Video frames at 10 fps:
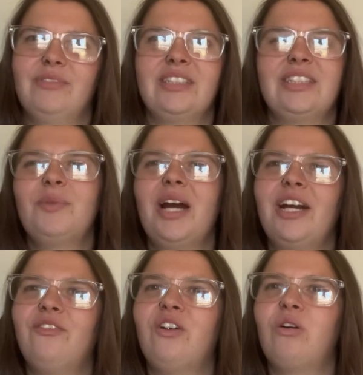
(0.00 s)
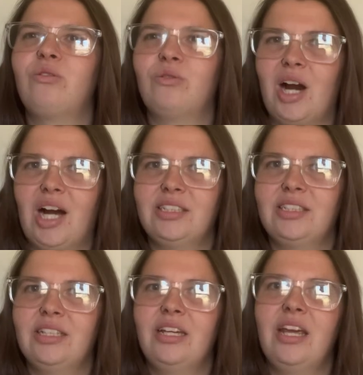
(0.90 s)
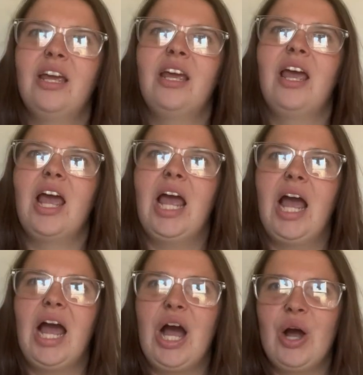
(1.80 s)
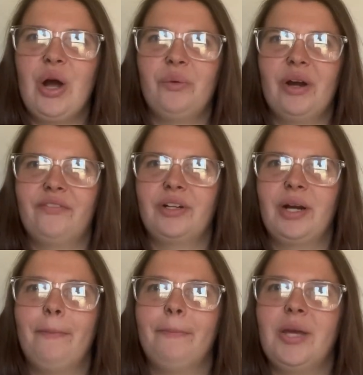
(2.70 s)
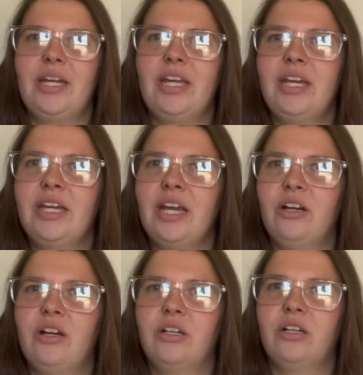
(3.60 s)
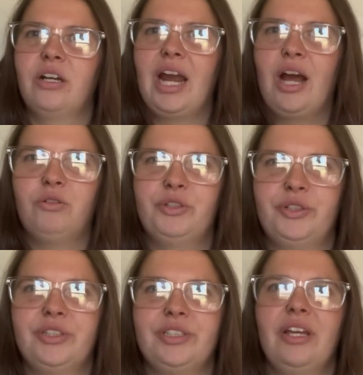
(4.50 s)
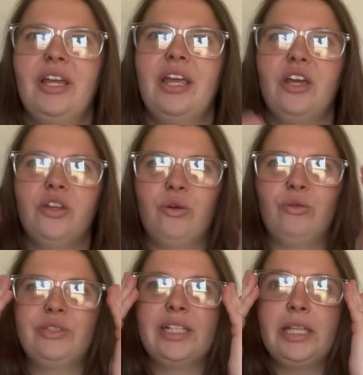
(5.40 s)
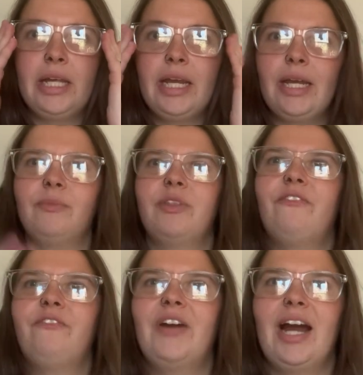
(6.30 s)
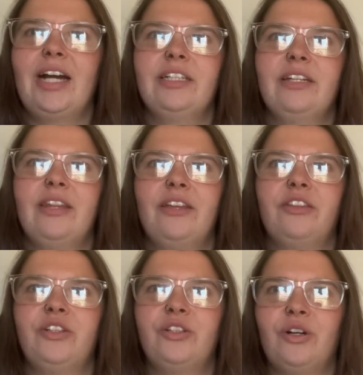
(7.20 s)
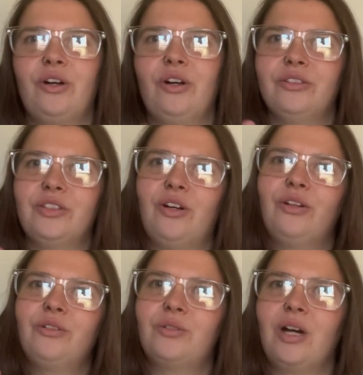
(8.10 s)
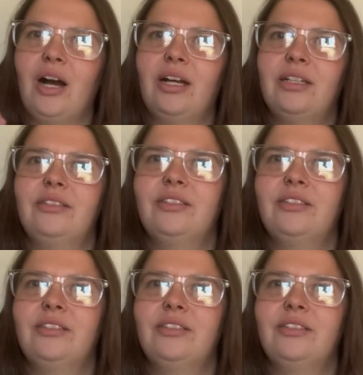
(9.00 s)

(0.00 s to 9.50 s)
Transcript: some kind of rot. However, many counters those claim the fact that the doll rot